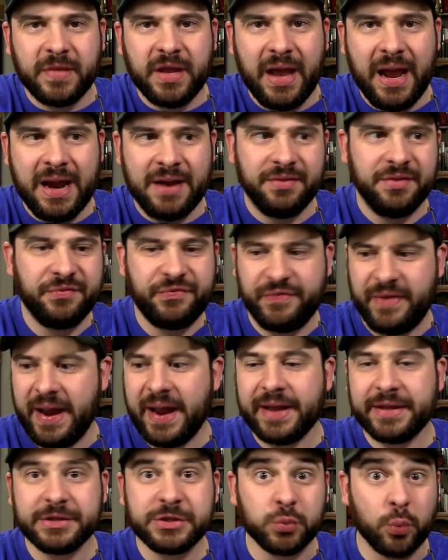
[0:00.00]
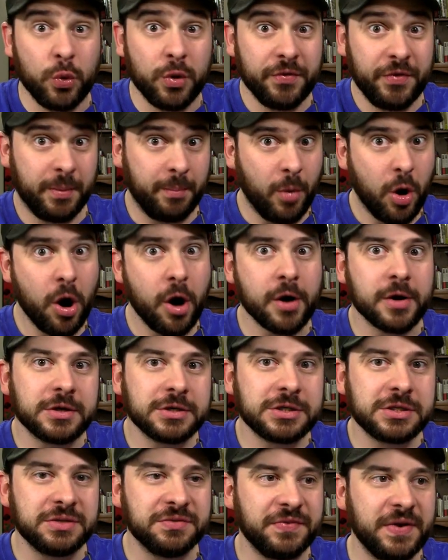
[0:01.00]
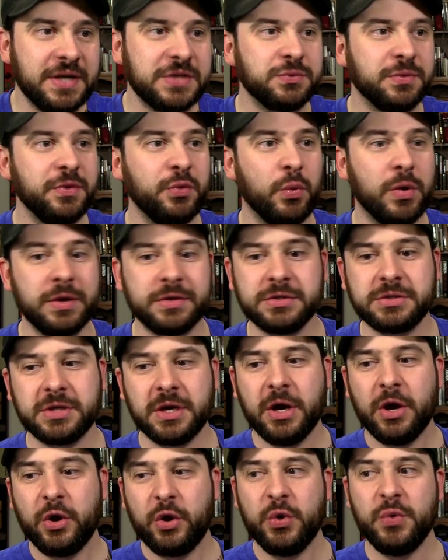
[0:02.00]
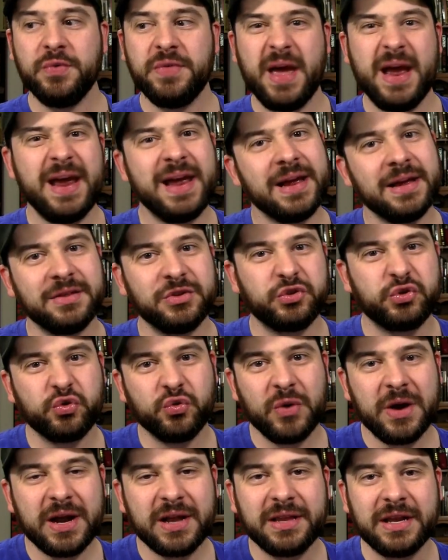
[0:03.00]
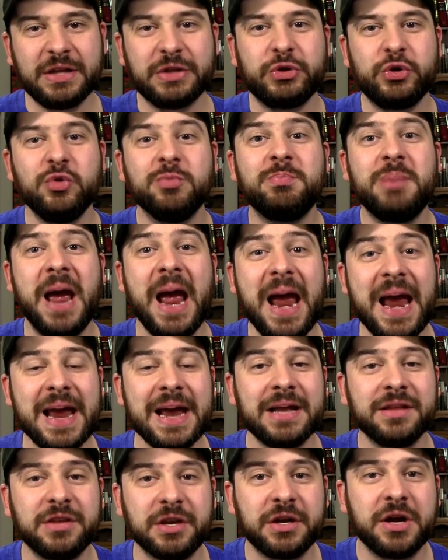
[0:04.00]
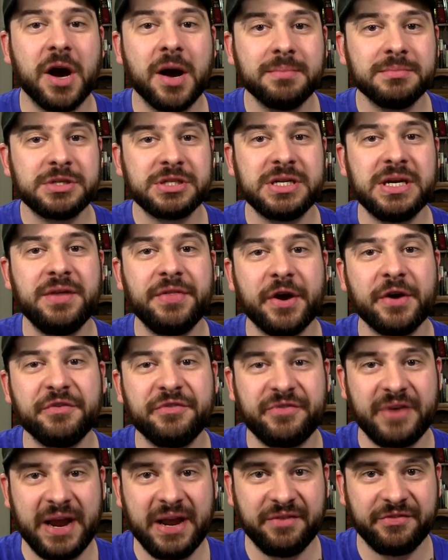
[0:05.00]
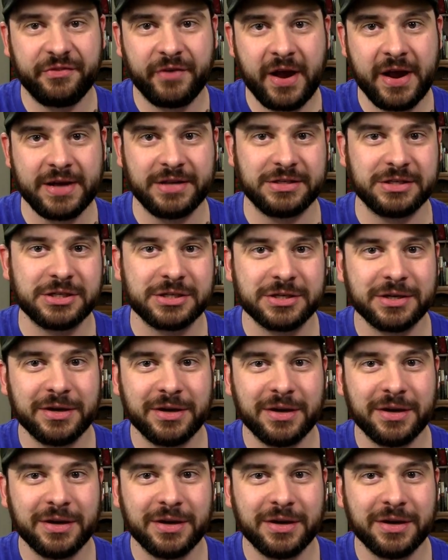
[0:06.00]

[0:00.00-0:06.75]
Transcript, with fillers: And the fans were the marks. The fans were the ones who they had tricked into paying to come see their fake fights.